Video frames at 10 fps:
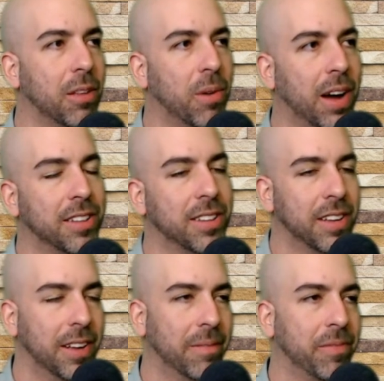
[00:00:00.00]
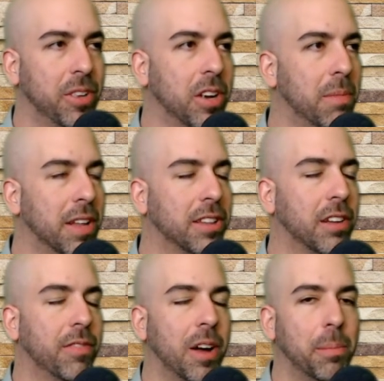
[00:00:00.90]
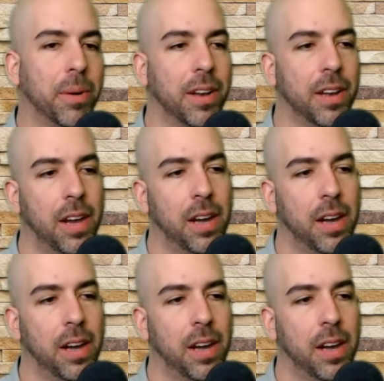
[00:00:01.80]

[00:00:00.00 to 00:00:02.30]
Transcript: Otherwise, you can mess stuff up. But